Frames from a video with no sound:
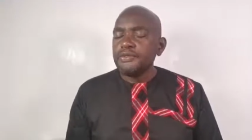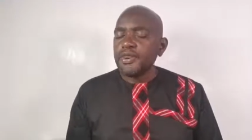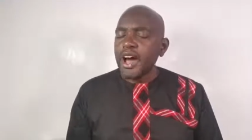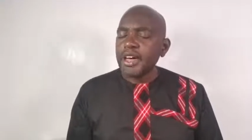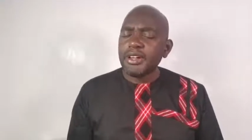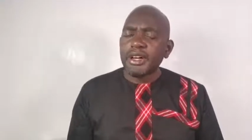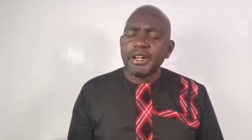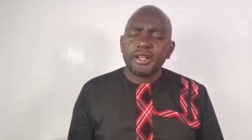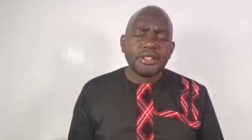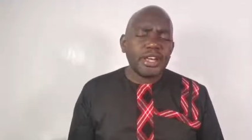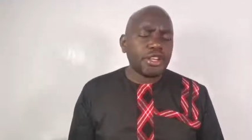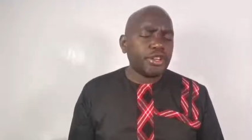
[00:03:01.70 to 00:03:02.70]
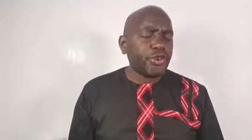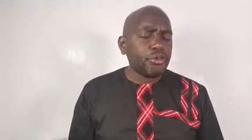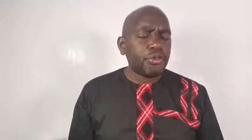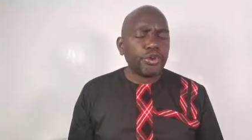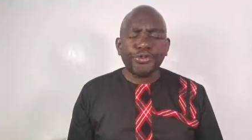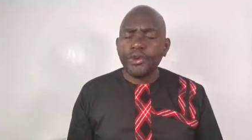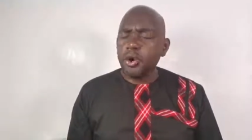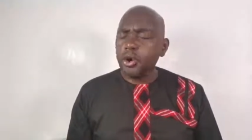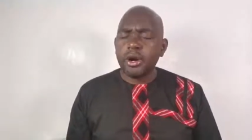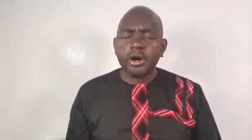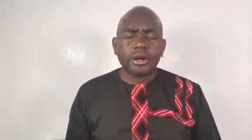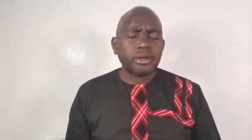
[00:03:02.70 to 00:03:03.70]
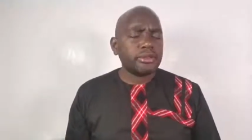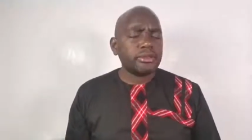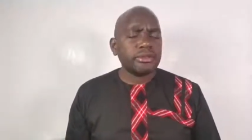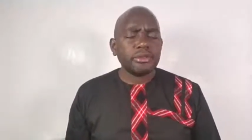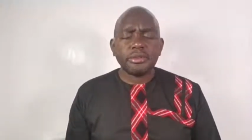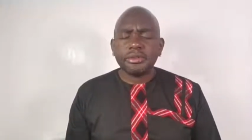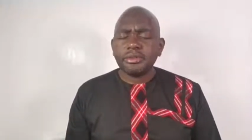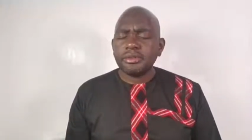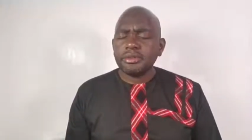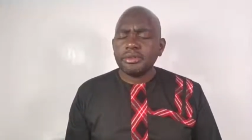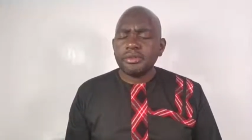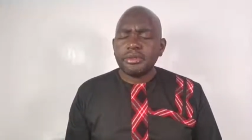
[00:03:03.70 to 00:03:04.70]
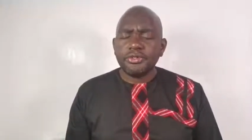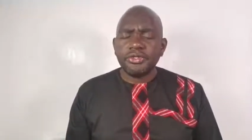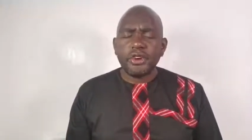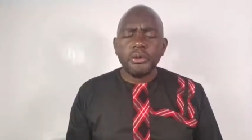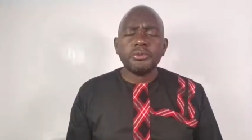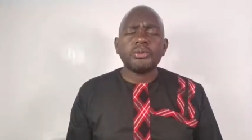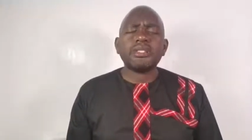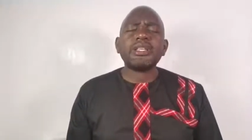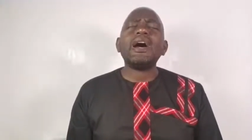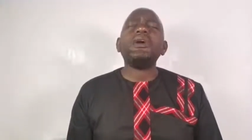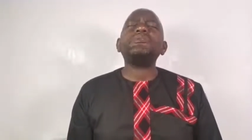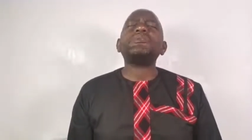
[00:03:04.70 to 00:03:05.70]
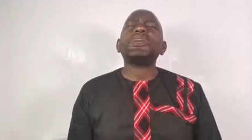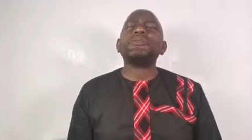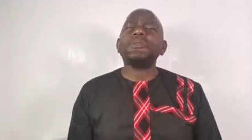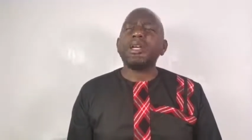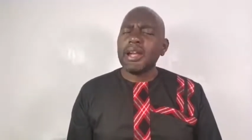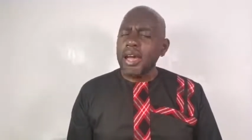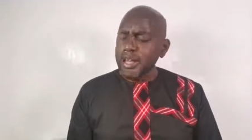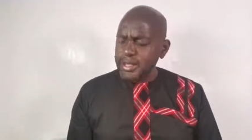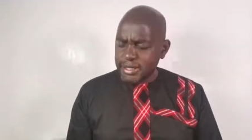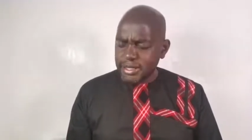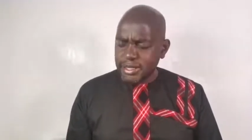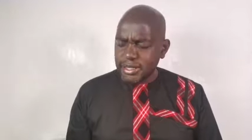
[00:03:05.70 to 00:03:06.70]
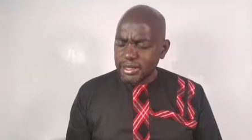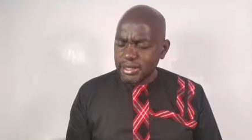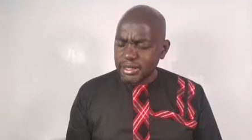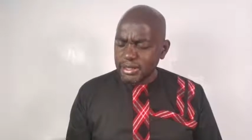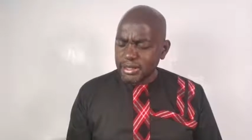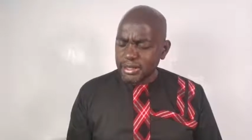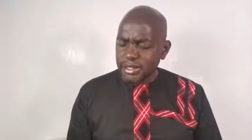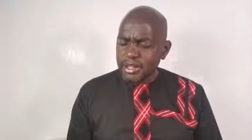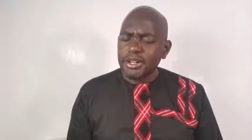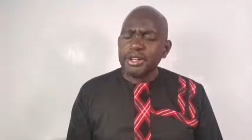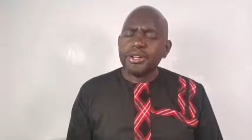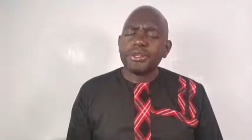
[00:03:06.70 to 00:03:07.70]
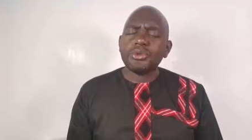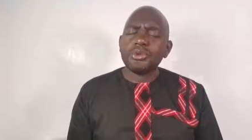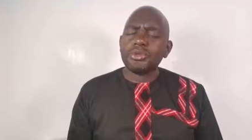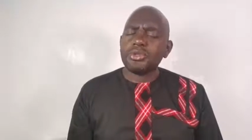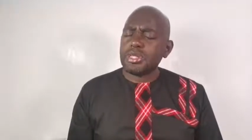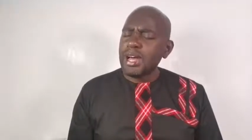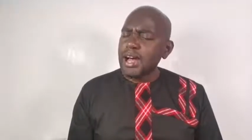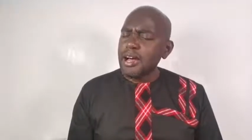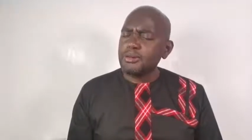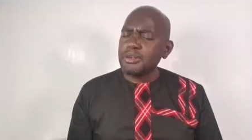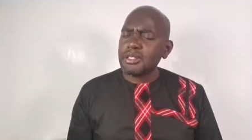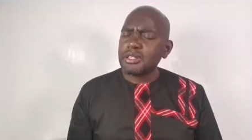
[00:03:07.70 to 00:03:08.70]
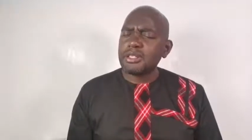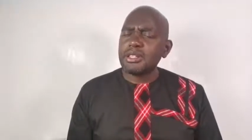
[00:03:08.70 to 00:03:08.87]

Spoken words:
Father, thank you for book 4. From Psalms chapter 90 to Psalms